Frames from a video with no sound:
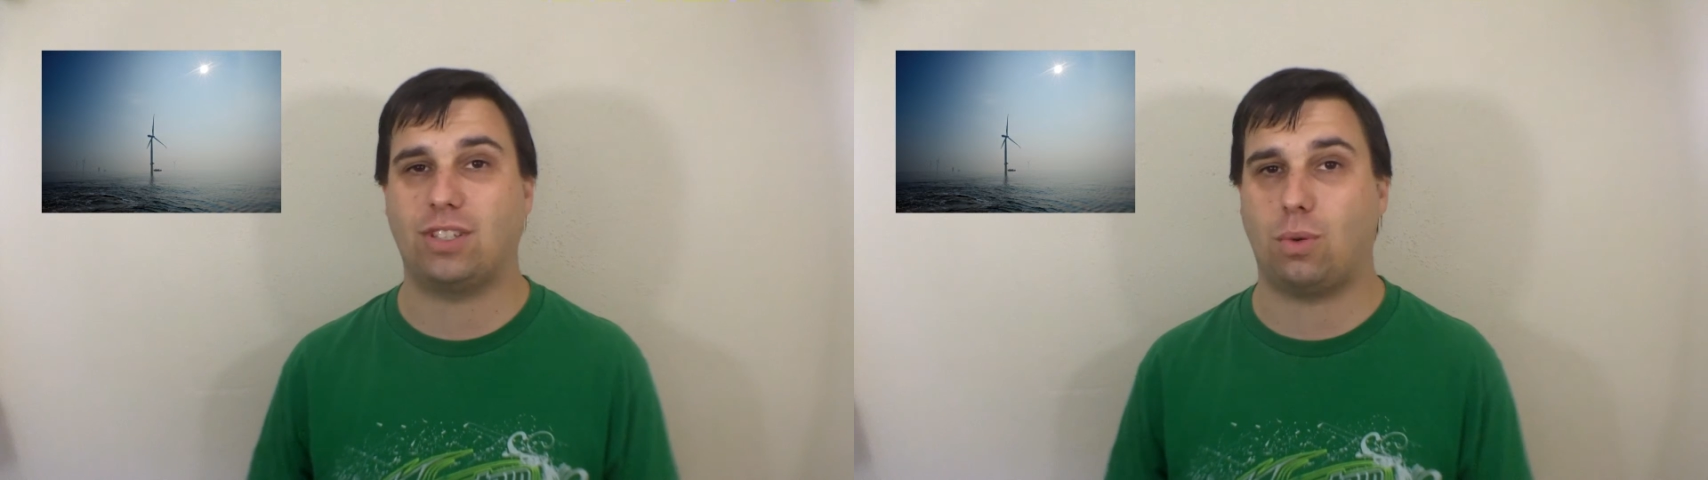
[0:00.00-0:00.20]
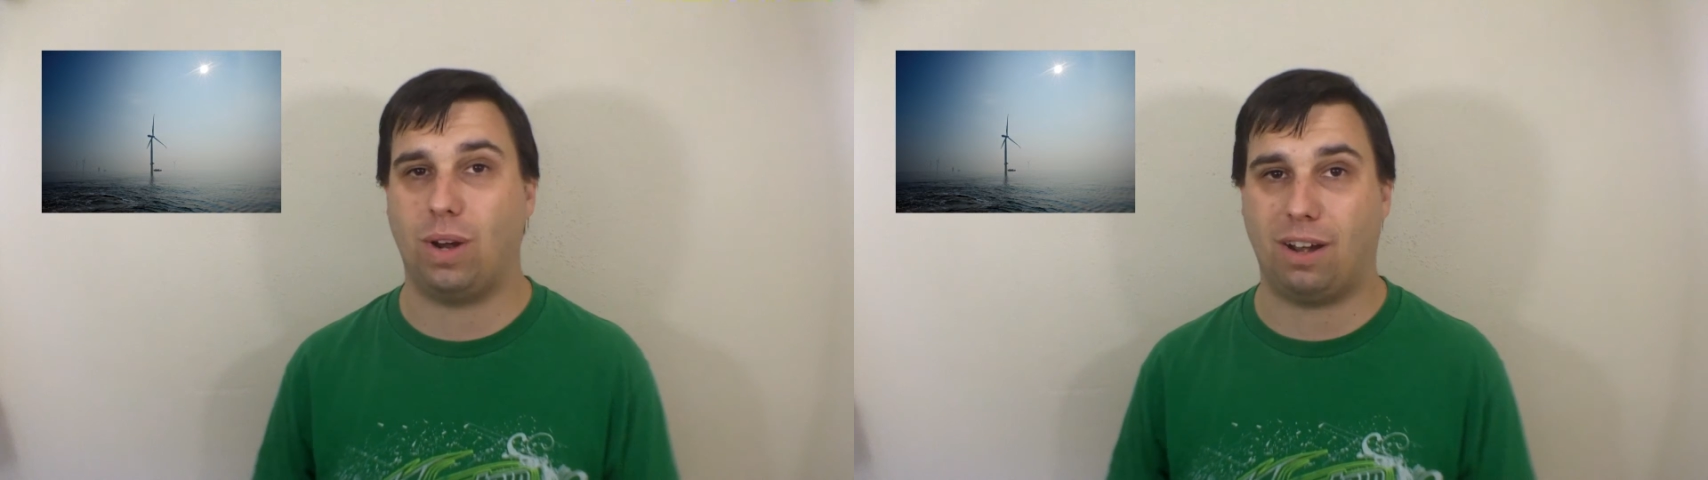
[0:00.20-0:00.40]

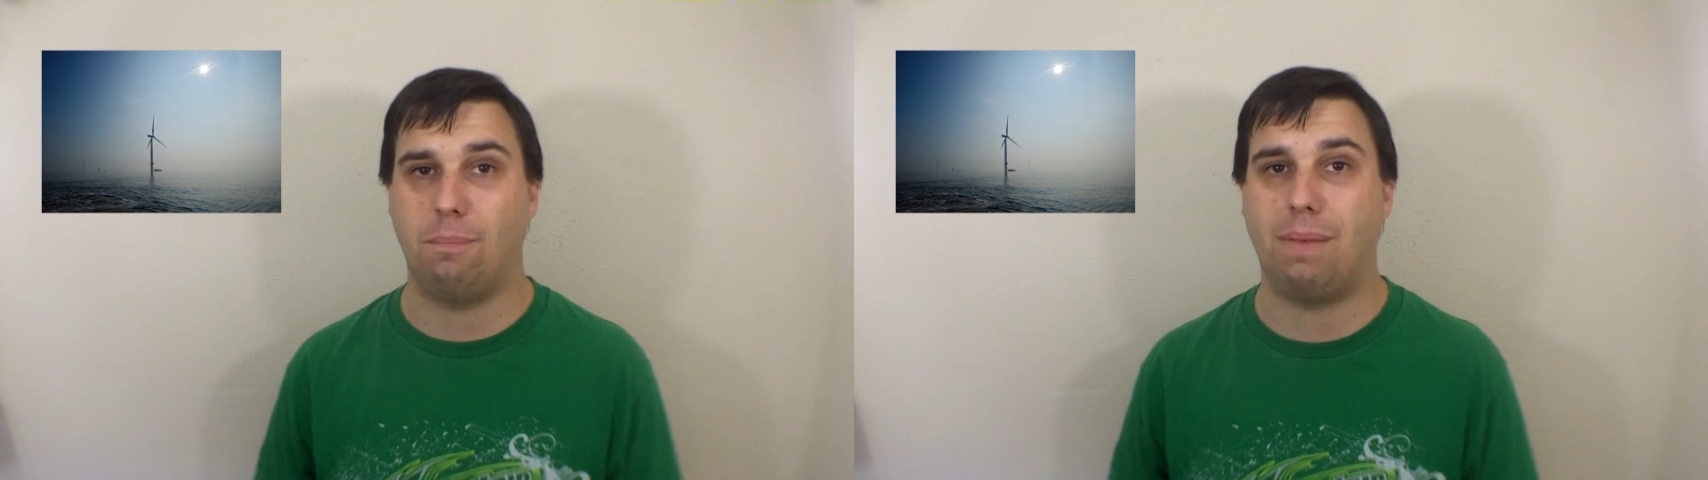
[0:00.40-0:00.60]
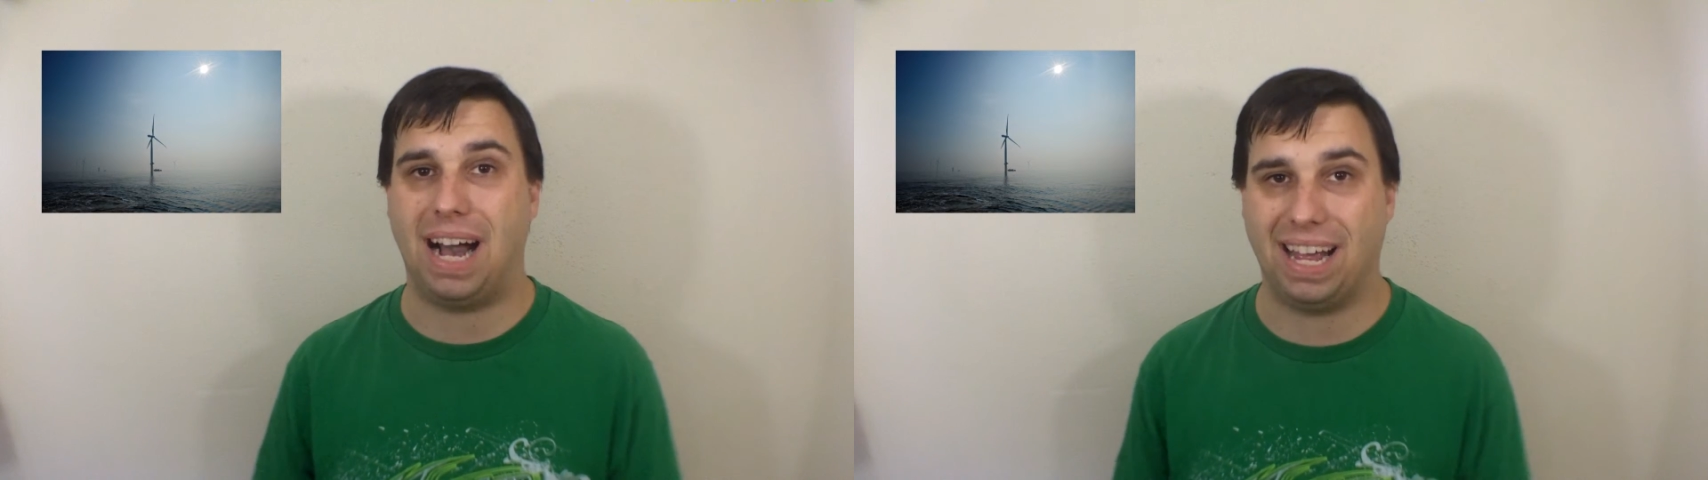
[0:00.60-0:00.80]
square
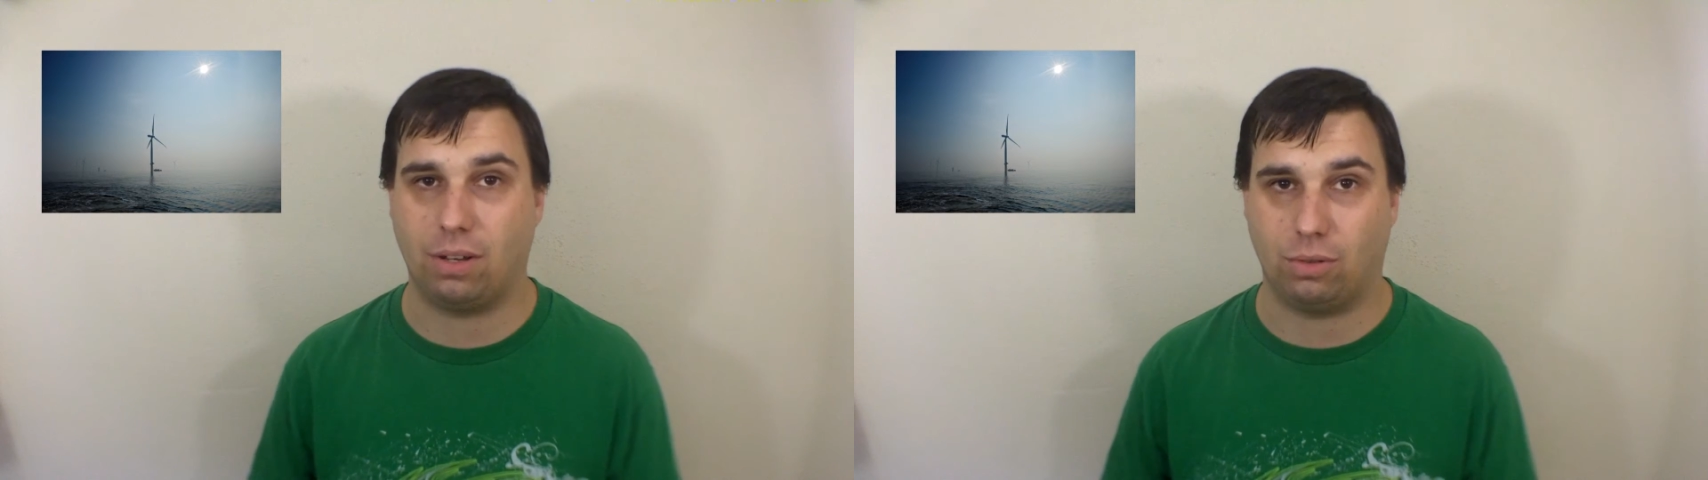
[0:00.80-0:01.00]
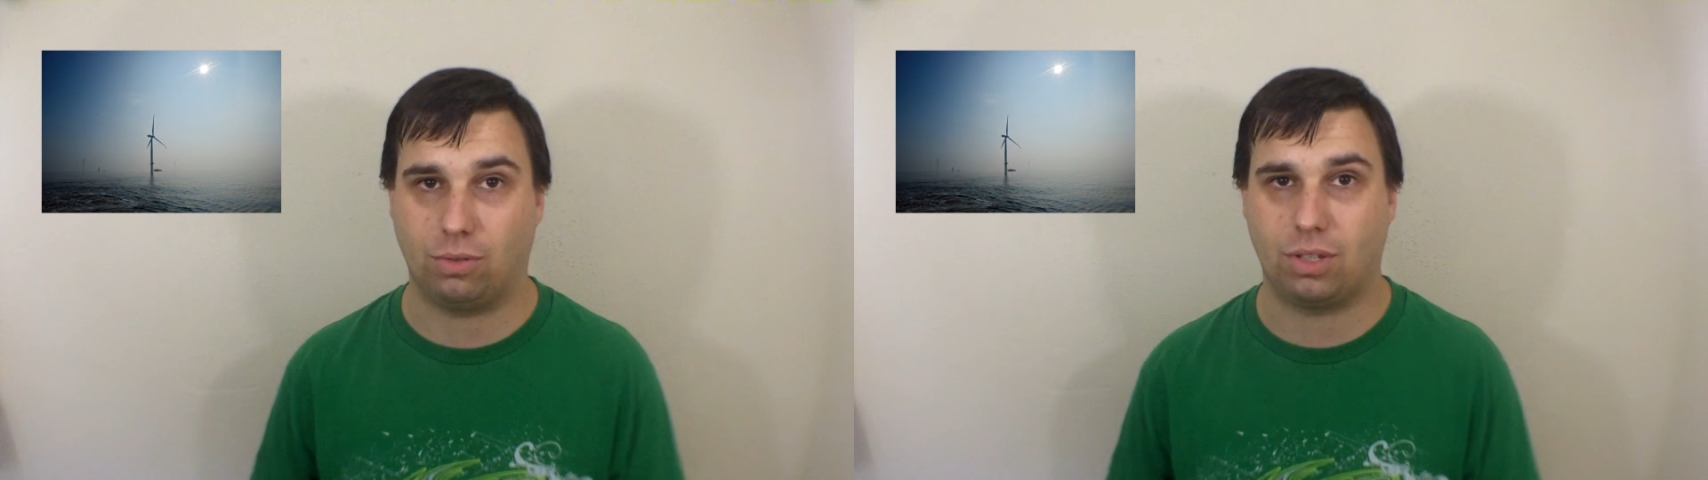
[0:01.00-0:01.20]

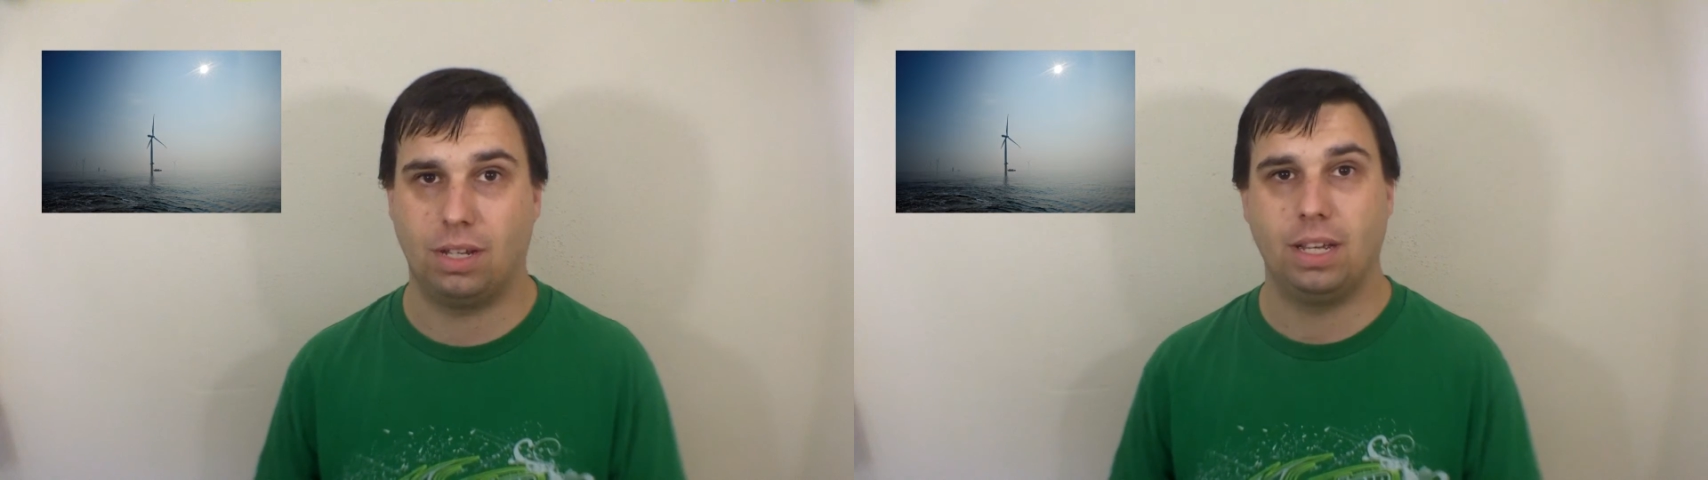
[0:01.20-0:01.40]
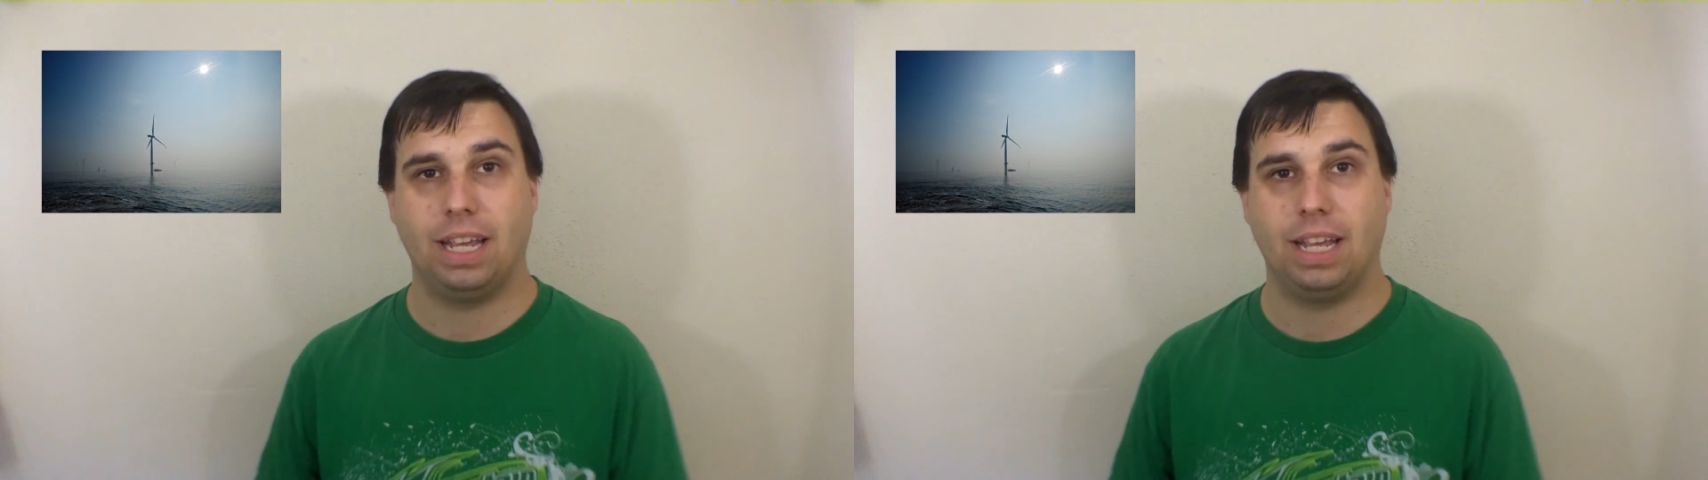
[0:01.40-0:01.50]
miles